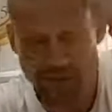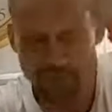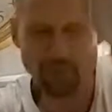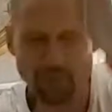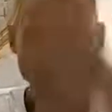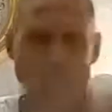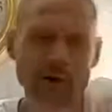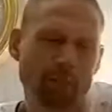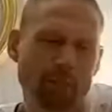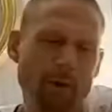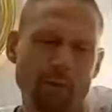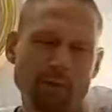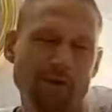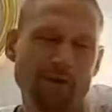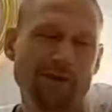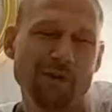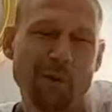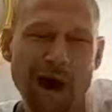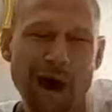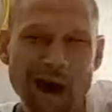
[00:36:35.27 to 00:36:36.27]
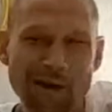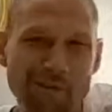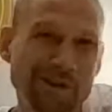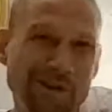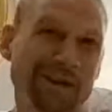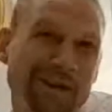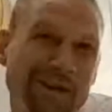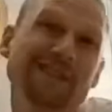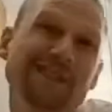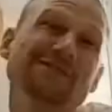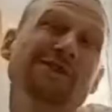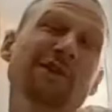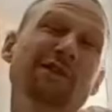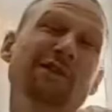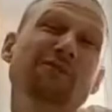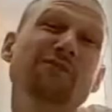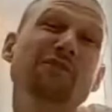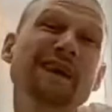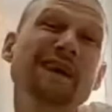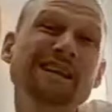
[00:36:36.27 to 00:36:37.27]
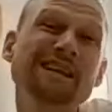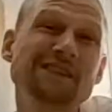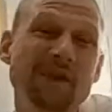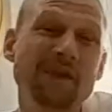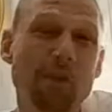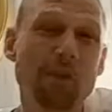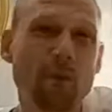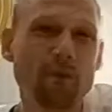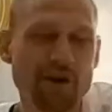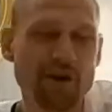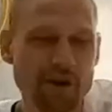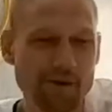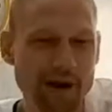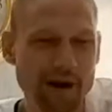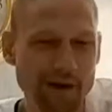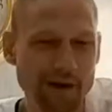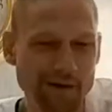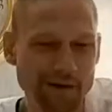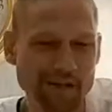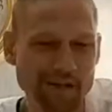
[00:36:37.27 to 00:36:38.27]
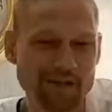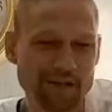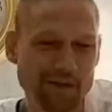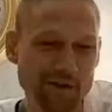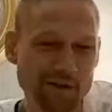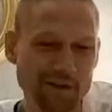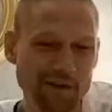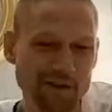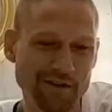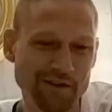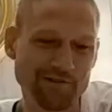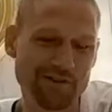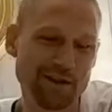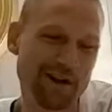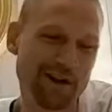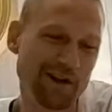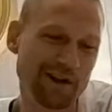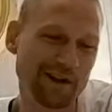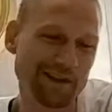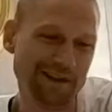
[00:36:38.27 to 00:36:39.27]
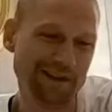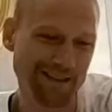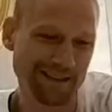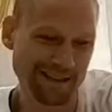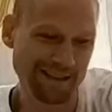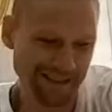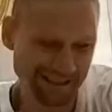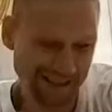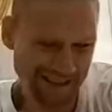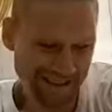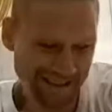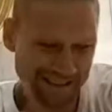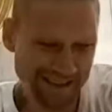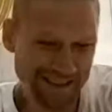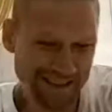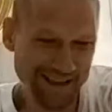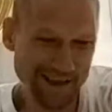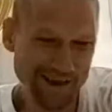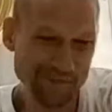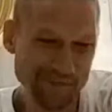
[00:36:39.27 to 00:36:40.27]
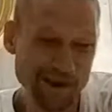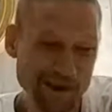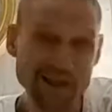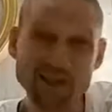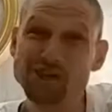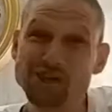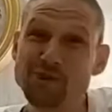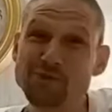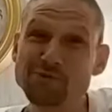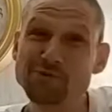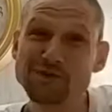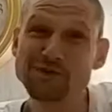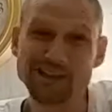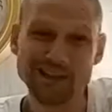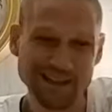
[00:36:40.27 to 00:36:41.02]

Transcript: I'm not, wow, it's not the freezing I'm worried about, it's the other issues.